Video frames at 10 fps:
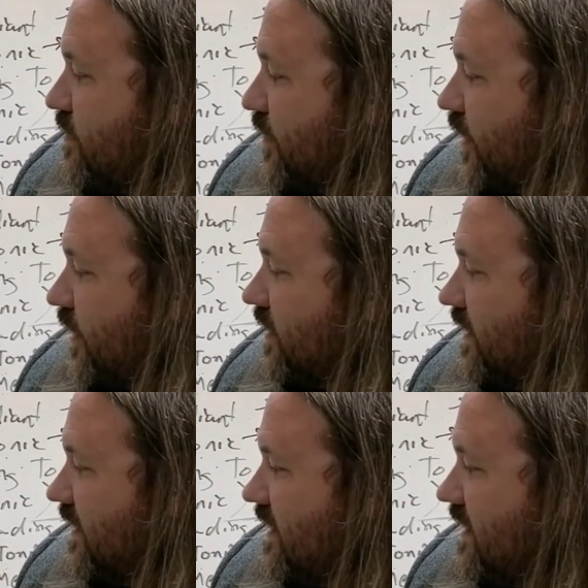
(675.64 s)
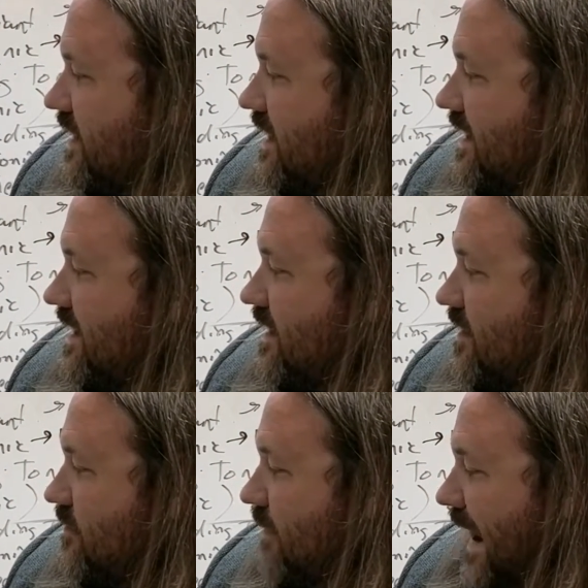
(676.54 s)
third,
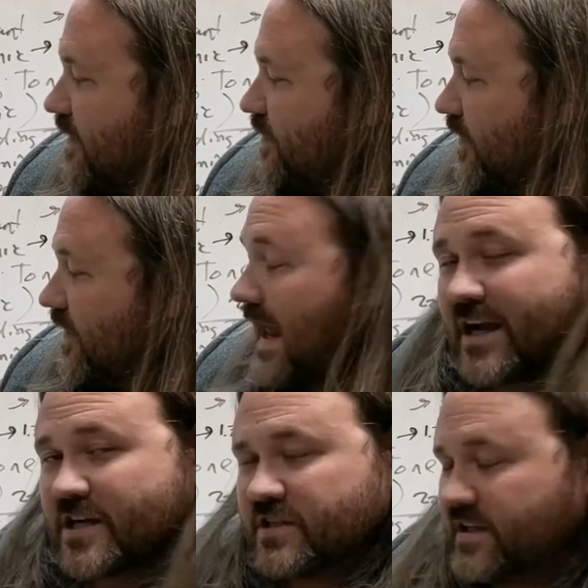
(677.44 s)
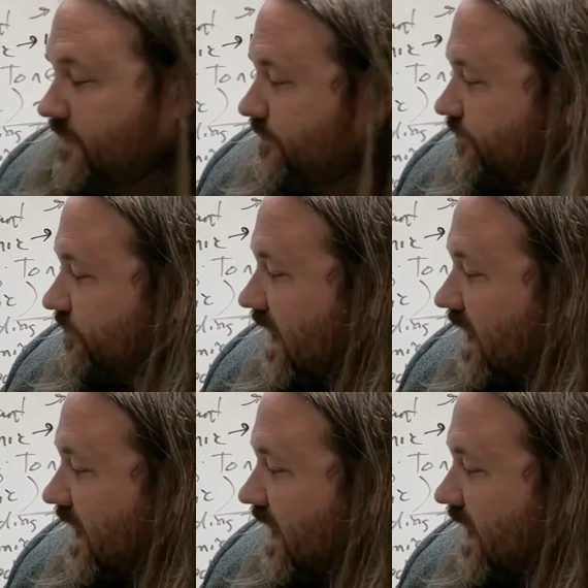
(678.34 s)
minor third actually.